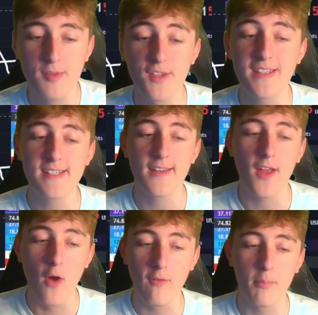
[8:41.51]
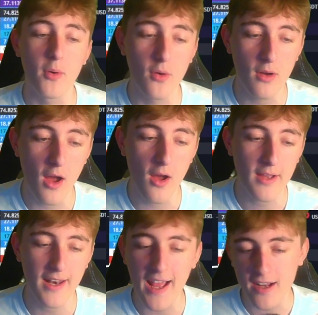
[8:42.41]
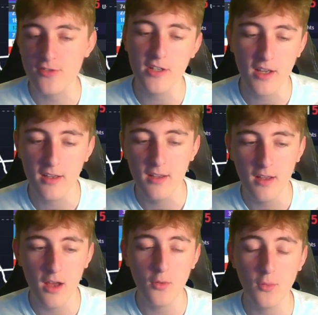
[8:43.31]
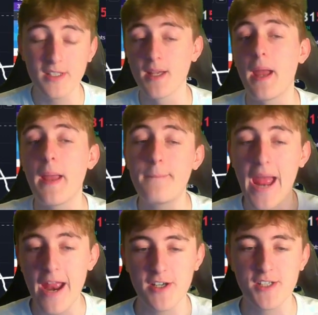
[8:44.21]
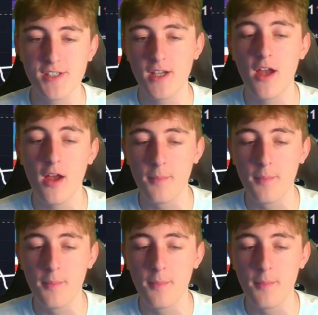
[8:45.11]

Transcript: So this is an overbought kind of anchor trigger, which is a bearish